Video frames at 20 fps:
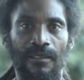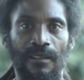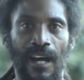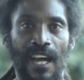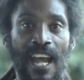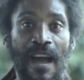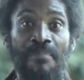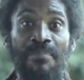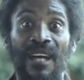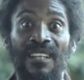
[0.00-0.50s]
I
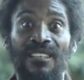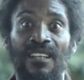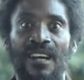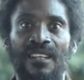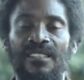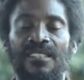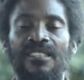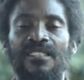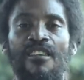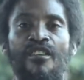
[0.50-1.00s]
am not
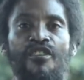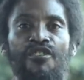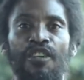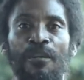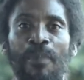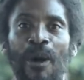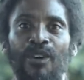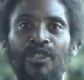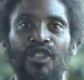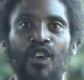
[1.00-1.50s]
concerned
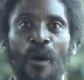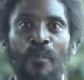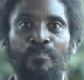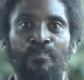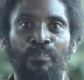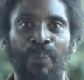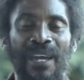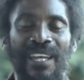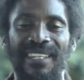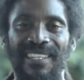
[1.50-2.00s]
about your
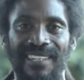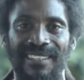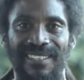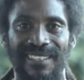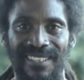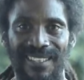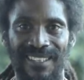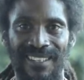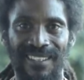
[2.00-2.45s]
opinions